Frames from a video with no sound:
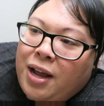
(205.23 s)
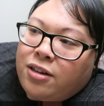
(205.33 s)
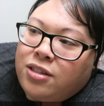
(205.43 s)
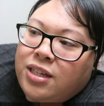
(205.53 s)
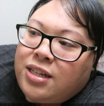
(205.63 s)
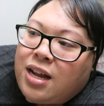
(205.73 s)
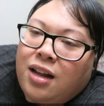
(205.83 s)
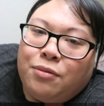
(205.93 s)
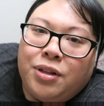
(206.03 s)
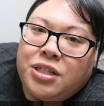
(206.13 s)
actually
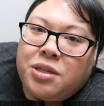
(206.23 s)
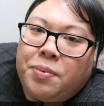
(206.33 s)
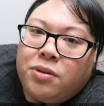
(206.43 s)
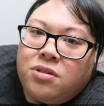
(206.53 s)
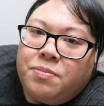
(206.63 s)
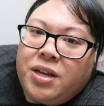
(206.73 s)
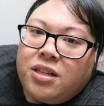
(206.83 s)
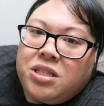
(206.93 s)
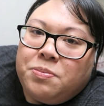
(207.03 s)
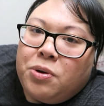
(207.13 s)
not really supposed to be
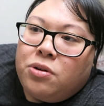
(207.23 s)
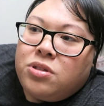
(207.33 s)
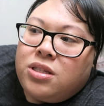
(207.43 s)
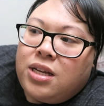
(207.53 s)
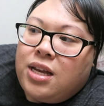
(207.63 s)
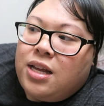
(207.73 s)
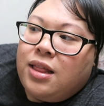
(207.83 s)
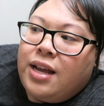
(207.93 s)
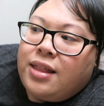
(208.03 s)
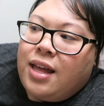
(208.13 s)
exposed to heat
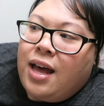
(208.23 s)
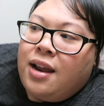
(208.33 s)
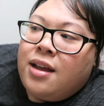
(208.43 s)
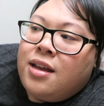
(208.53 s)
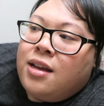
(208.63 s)
like that.